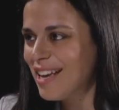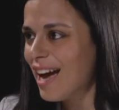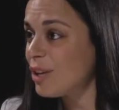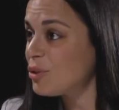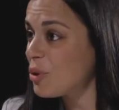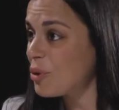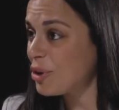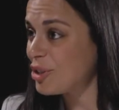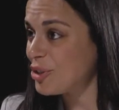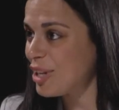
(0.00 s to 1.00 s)
I do
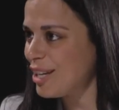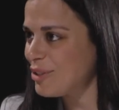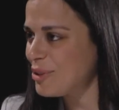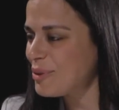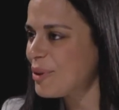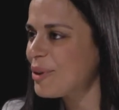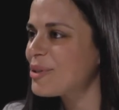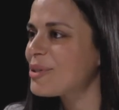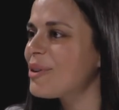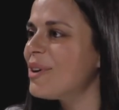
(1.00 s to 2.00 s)
congratulate you
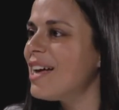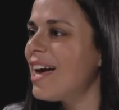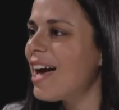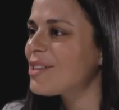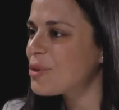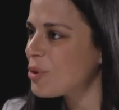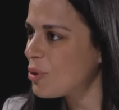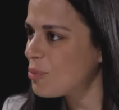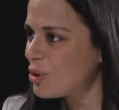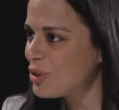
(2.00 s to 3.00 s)
also as a
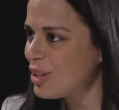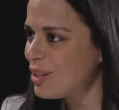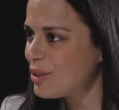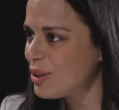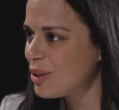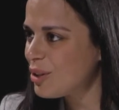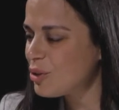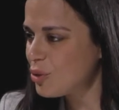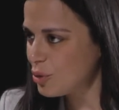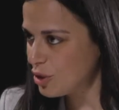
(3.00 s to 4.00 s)
role model
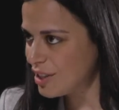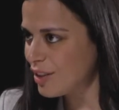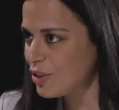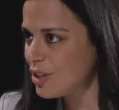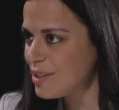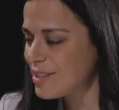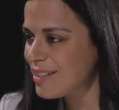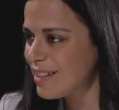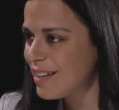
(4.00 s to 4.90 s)
towards others.